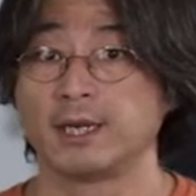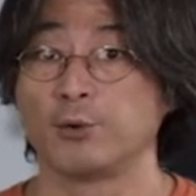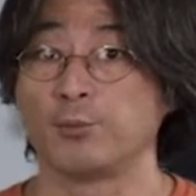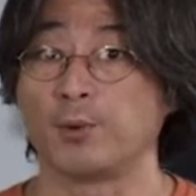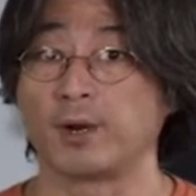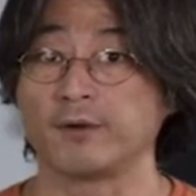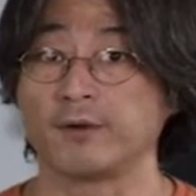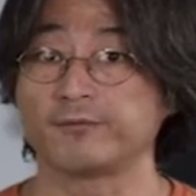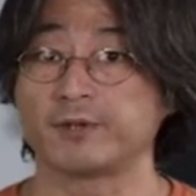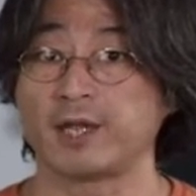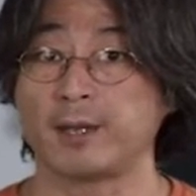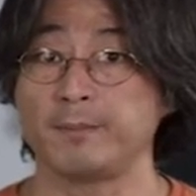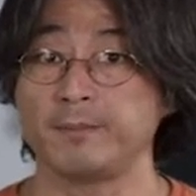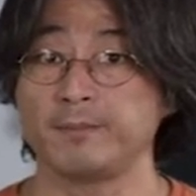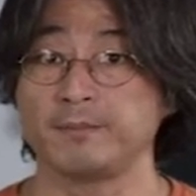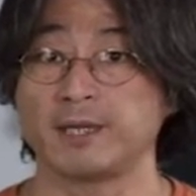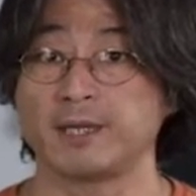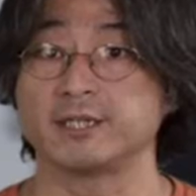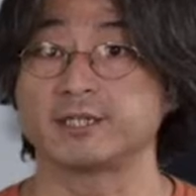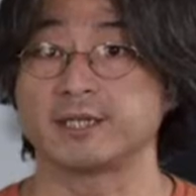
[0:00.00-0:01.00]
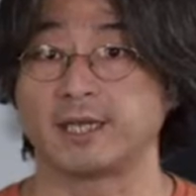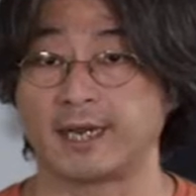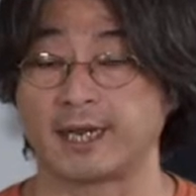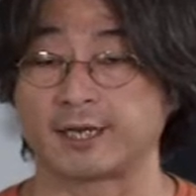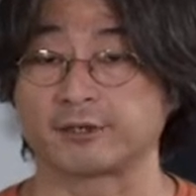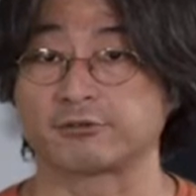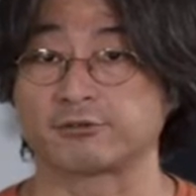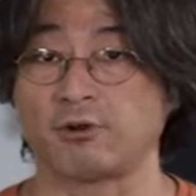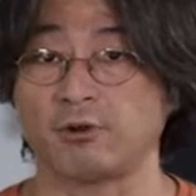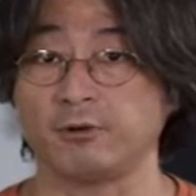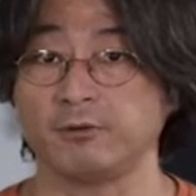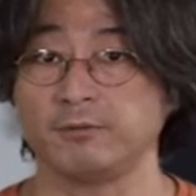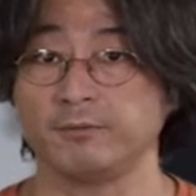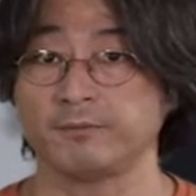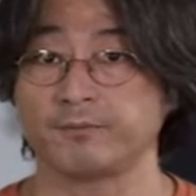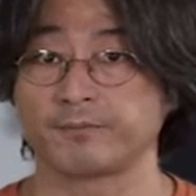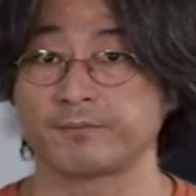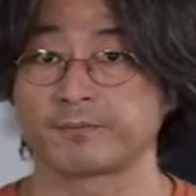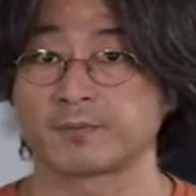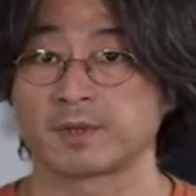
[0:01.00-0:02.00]
One of them is electron,
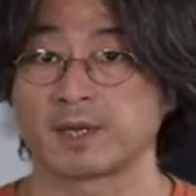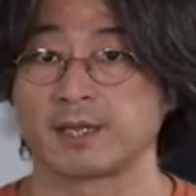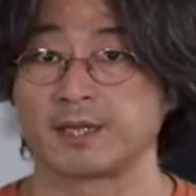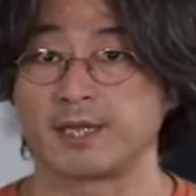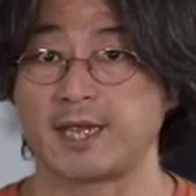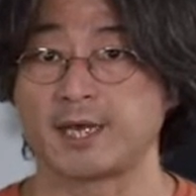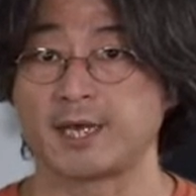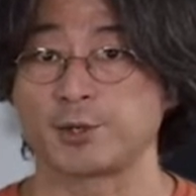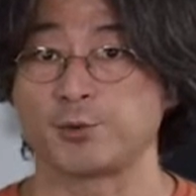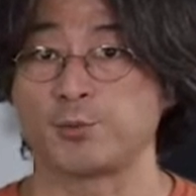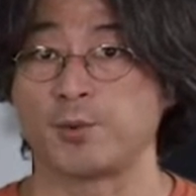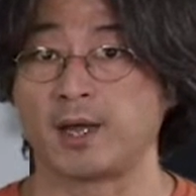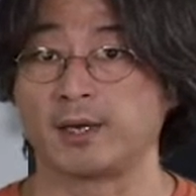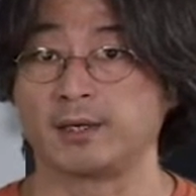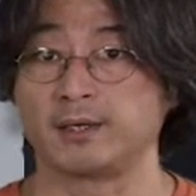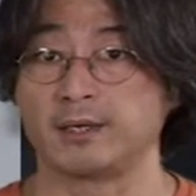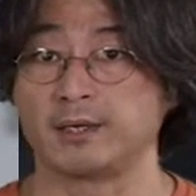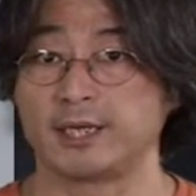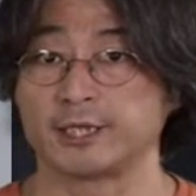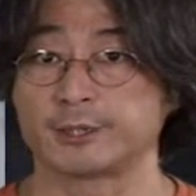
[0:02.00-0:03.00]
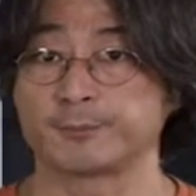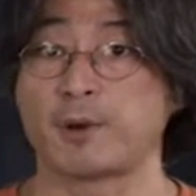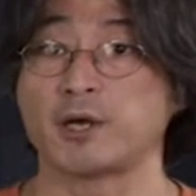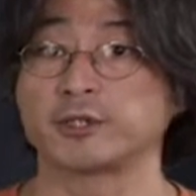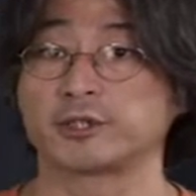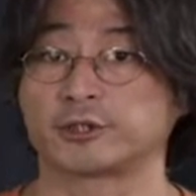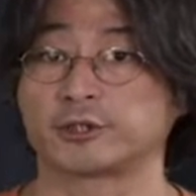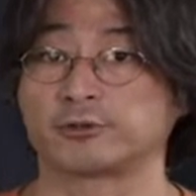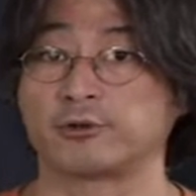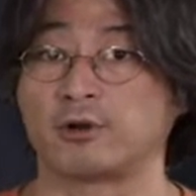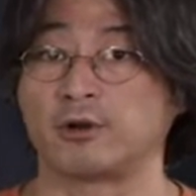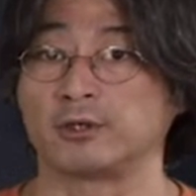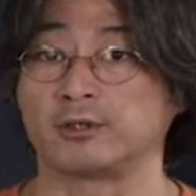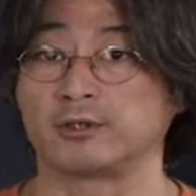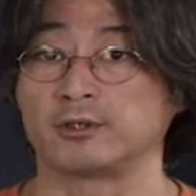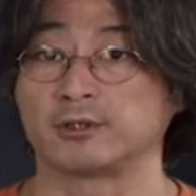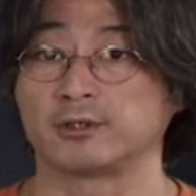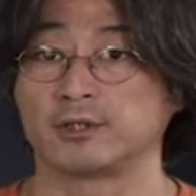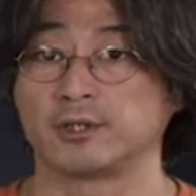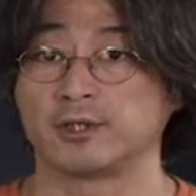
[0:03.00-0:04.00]
the other one is positron.
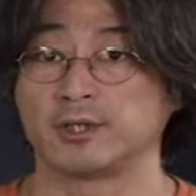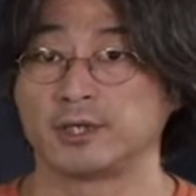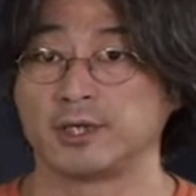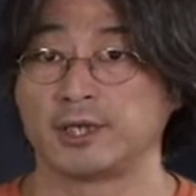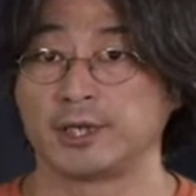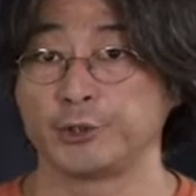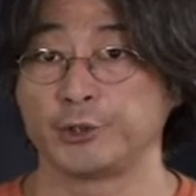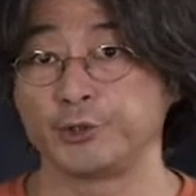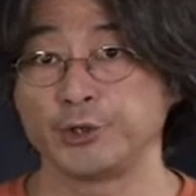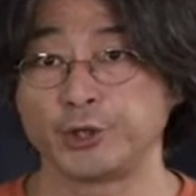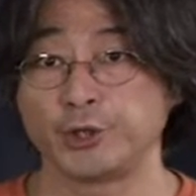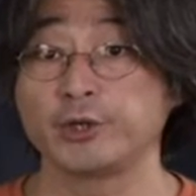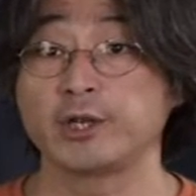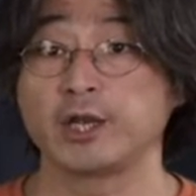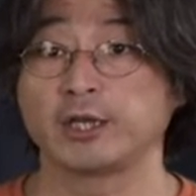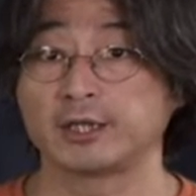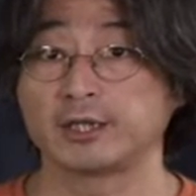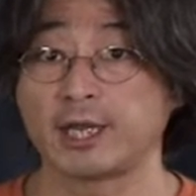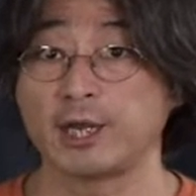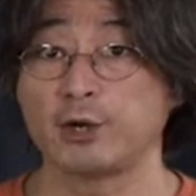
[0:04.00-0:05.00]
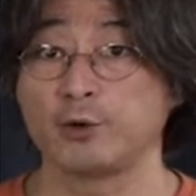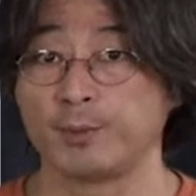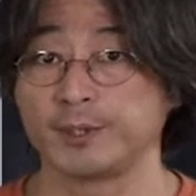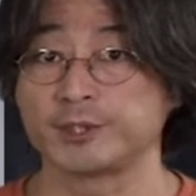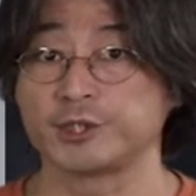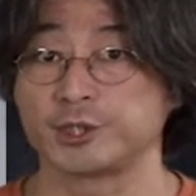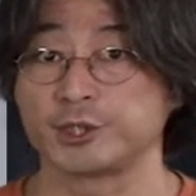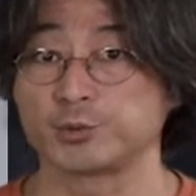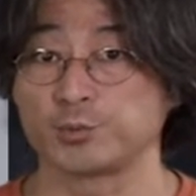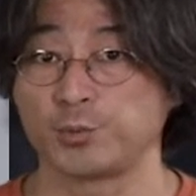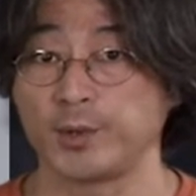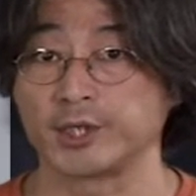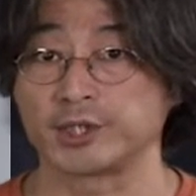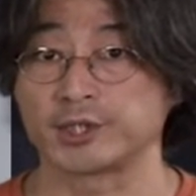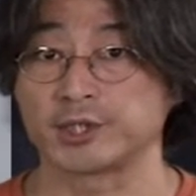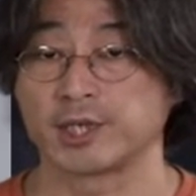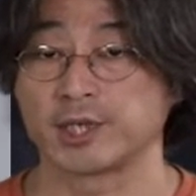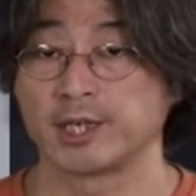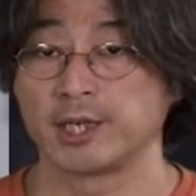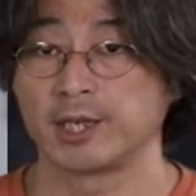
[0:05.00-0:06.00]
You can tell which is which,